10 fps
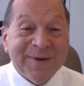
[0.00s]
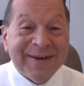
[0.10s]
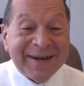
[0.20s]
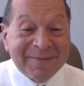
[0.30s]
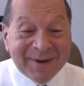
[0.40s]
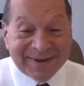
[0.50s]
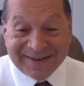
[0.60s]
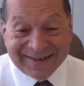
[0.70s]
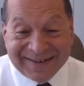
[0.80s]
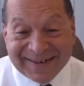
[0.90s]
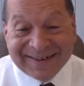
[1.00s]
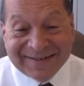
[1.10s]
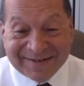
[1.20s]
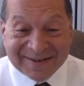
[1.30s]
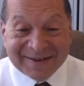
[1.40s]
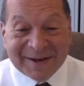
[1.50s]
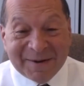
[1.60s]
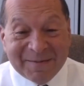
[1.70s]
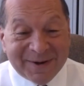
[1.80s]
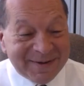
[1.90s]
I'm
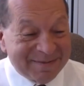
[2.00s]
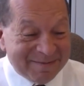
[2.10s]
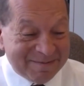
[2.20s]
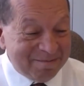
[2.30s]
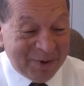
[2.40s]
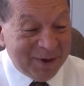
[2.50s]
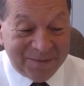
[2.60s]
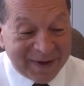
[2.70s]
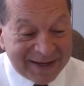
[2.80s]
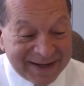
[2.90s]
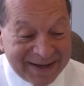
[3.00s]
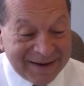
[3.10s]
not perfect.